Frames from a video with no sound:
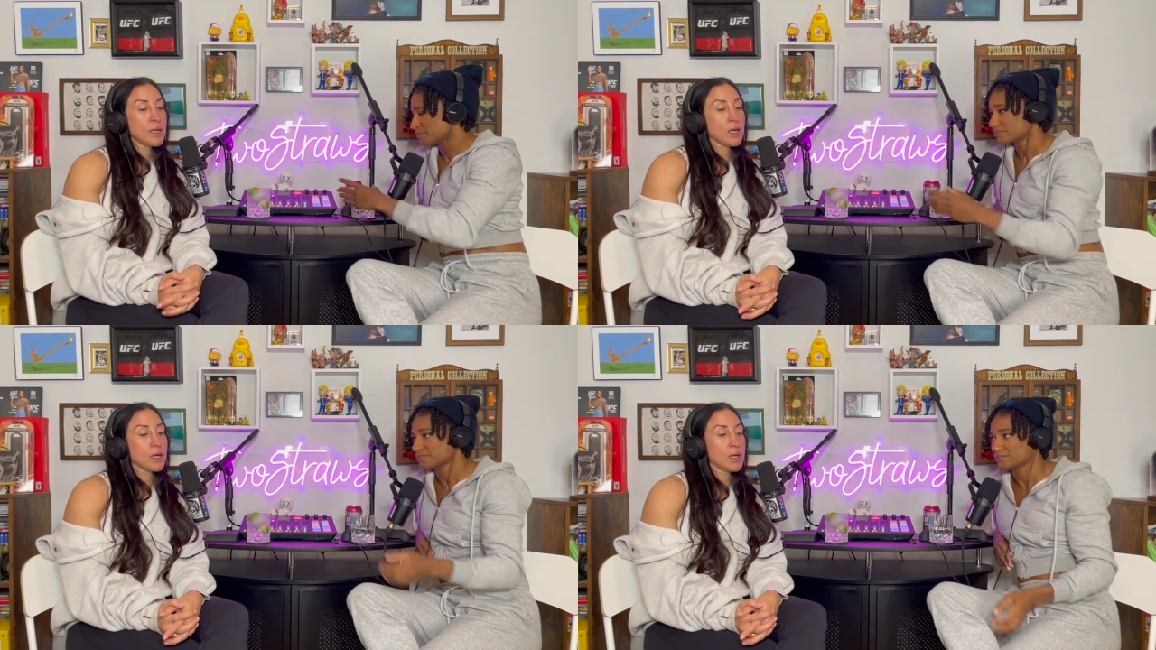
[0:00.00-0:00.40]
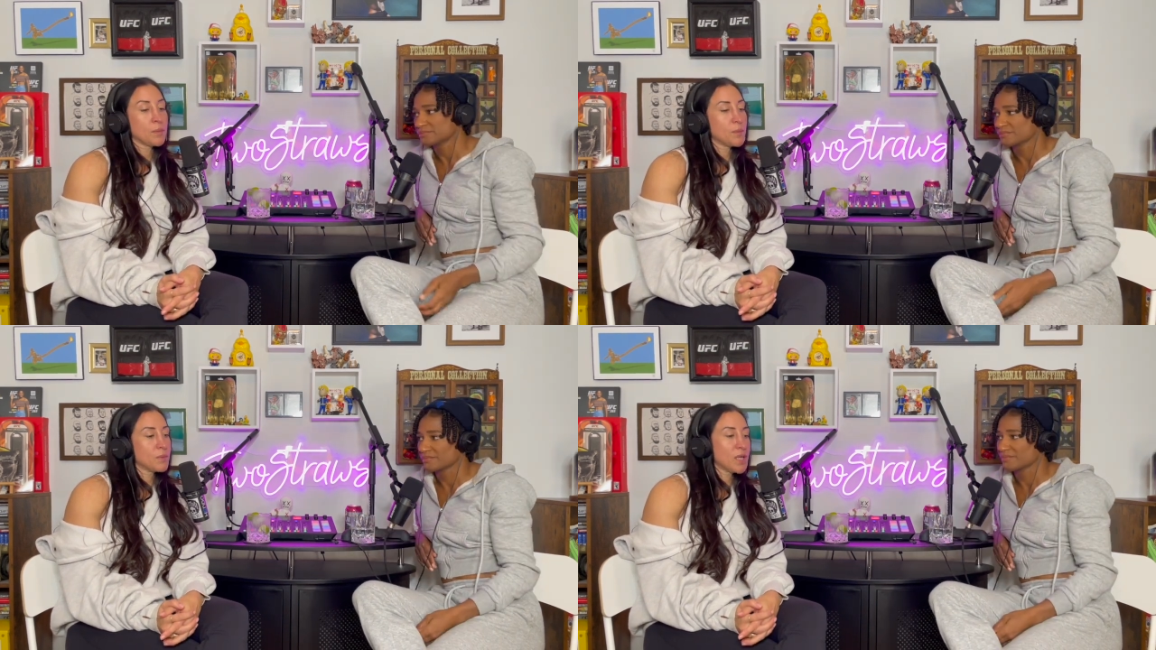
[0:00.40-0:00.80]

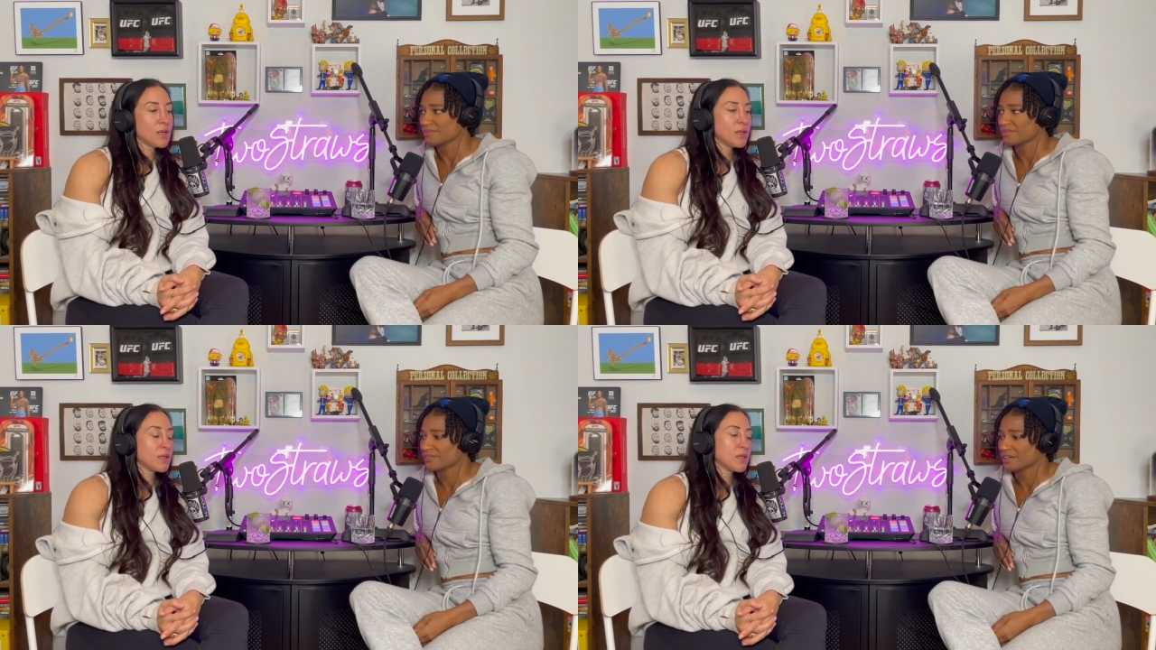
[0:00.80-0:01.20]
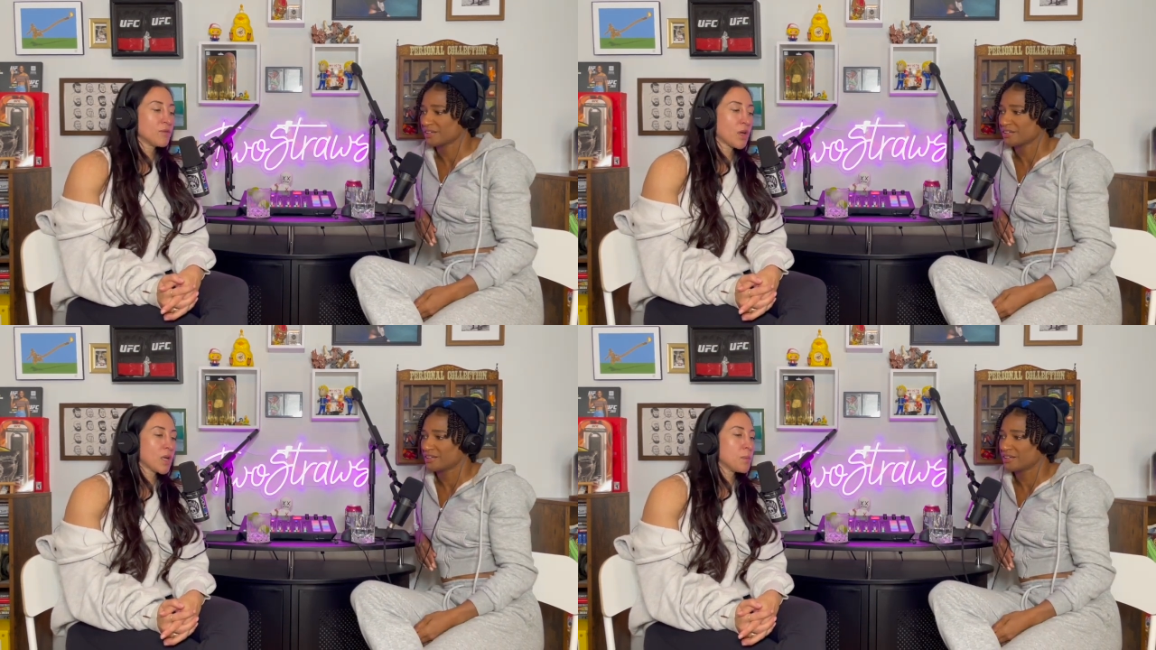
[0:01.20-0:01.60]
Speaker 1: Um, they they've
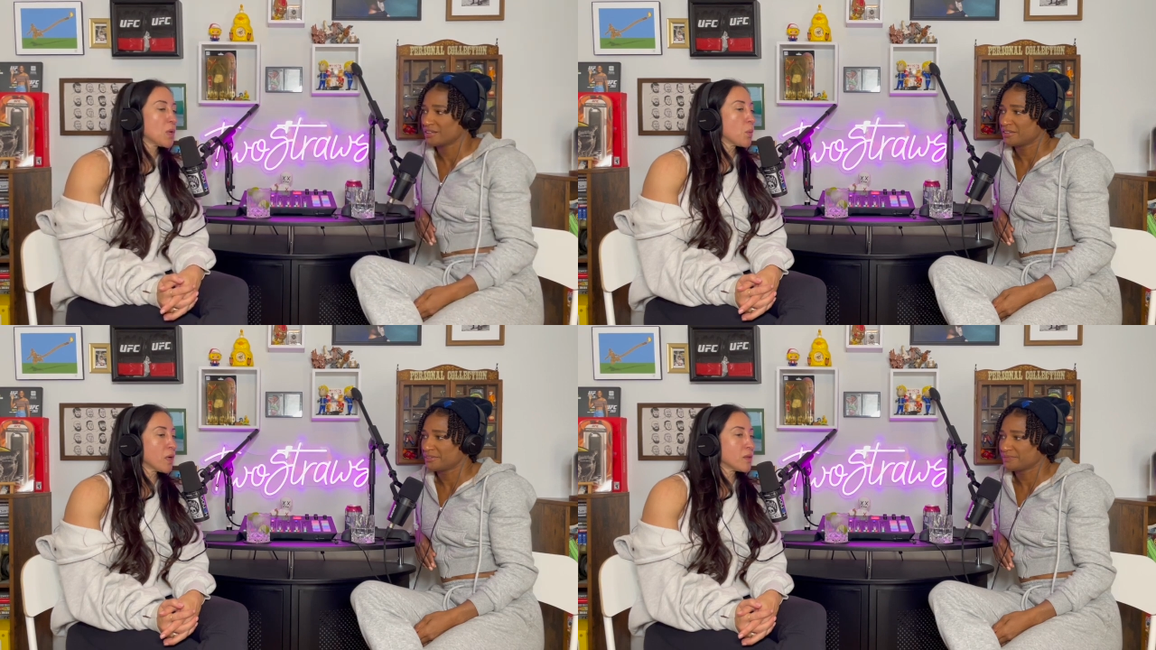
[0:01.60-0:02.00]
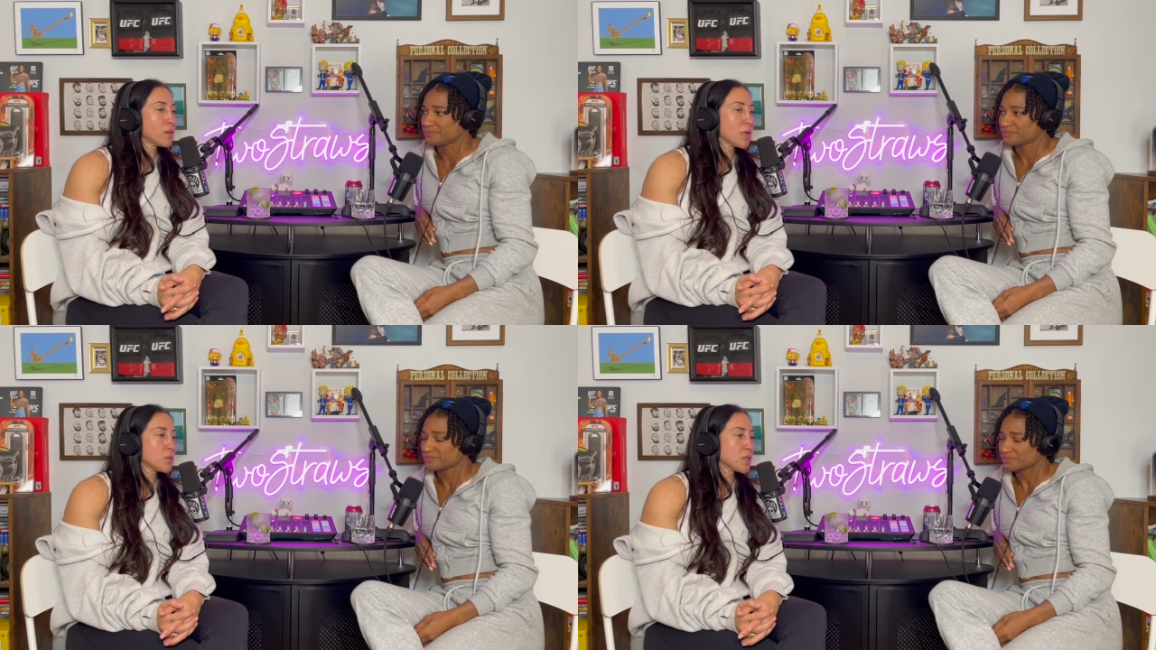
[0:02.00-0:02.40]
got to be aware that
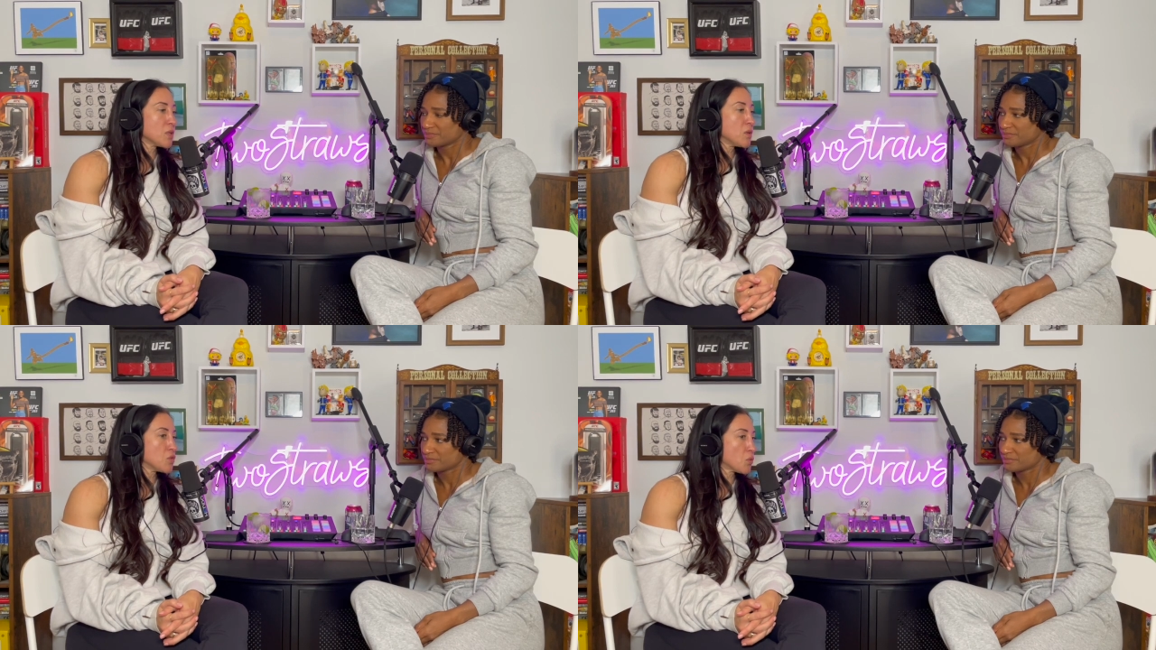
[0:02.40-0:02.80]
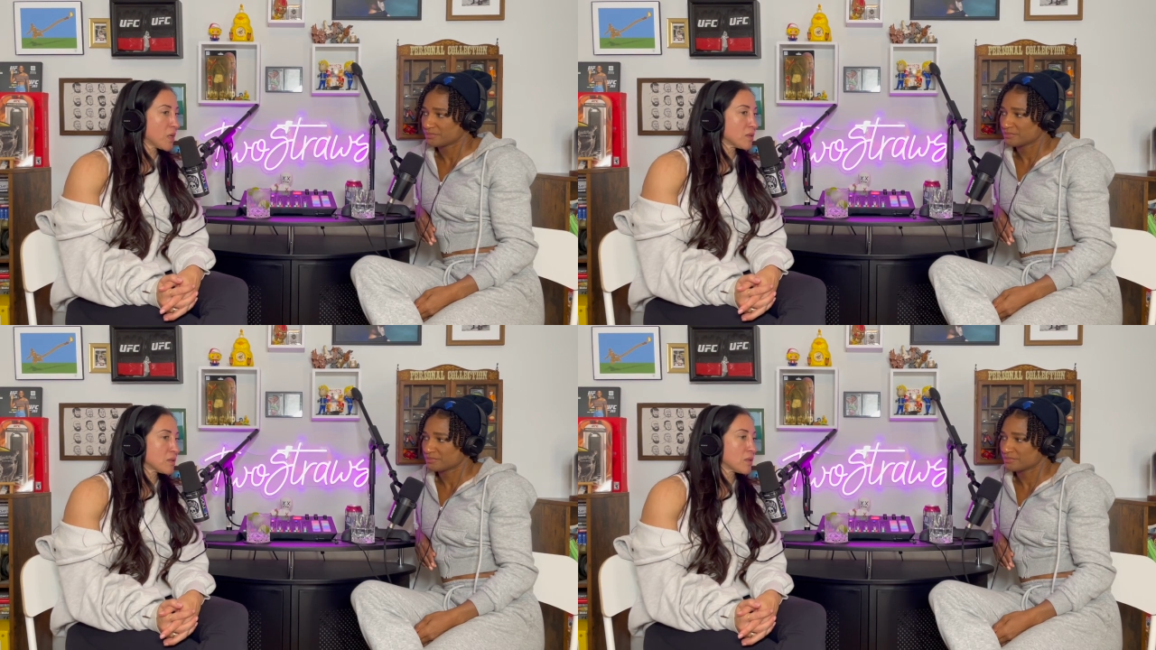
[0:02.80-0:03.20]
that was a huge
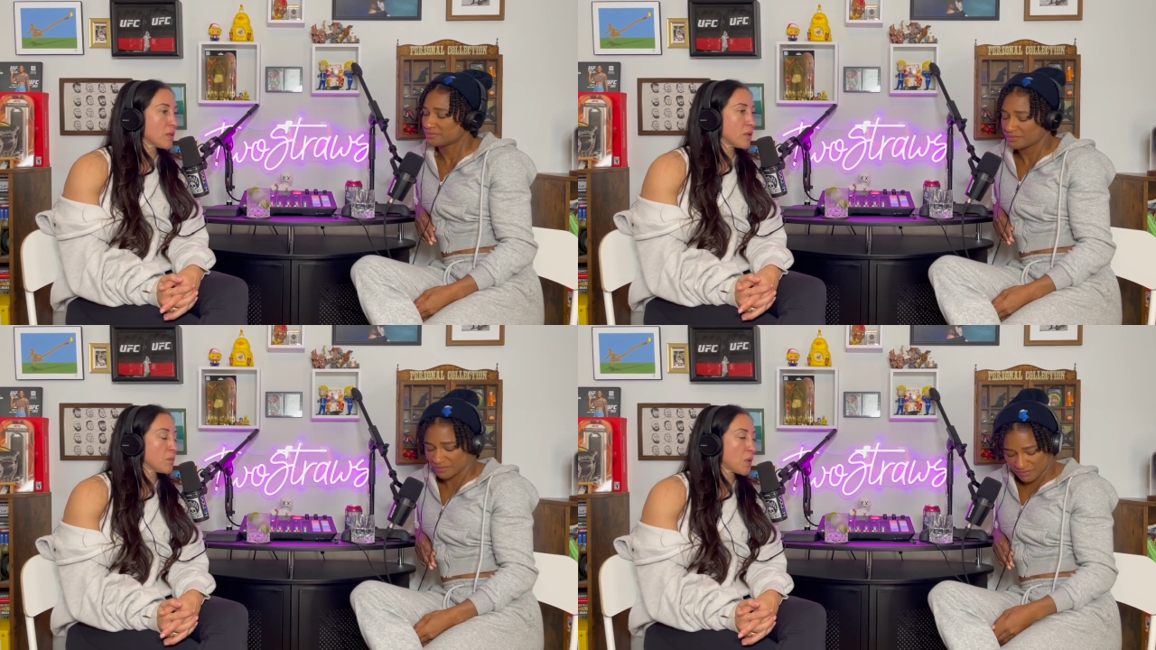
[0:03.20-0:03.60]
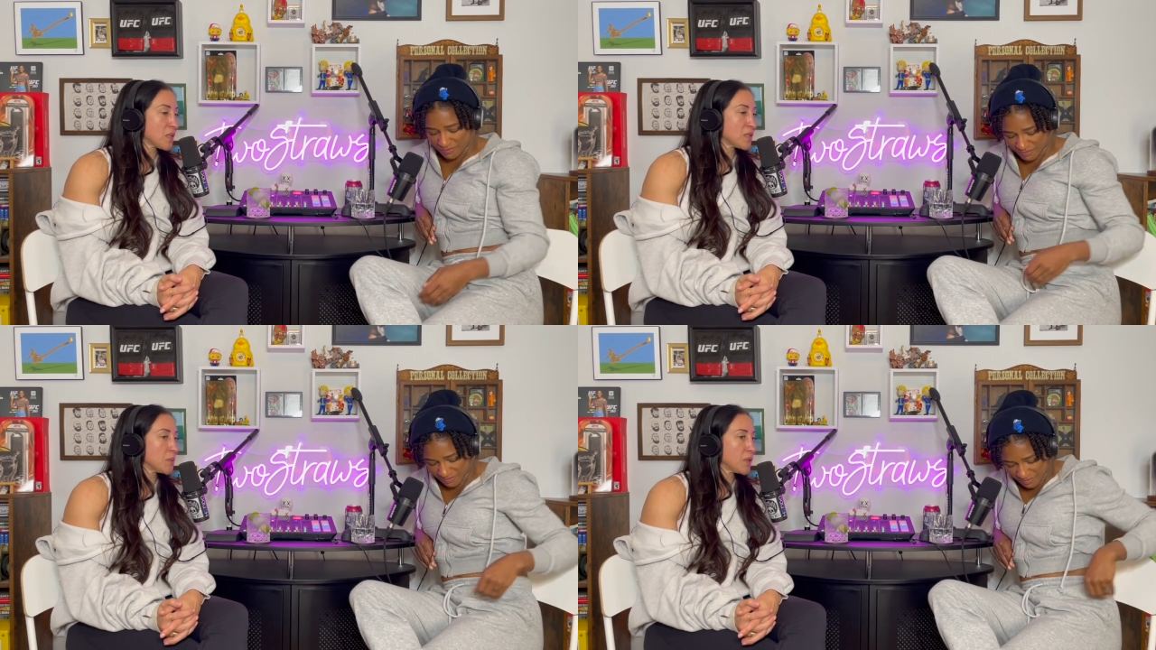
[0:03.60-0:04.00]
risk and
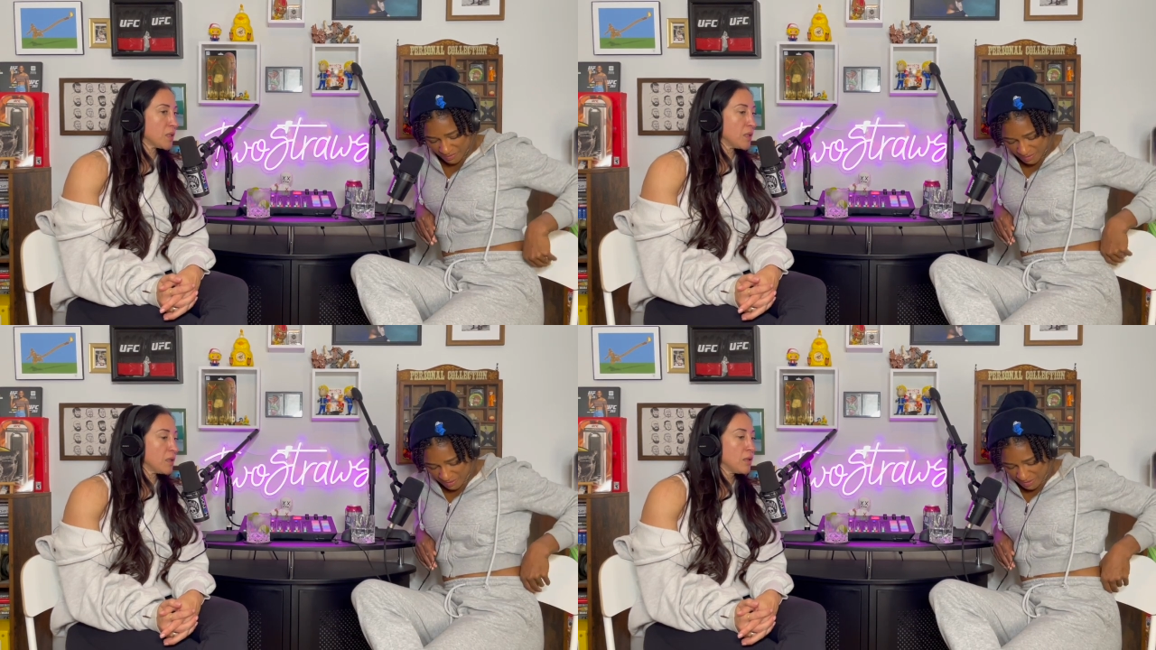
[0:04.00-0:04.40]
possibility.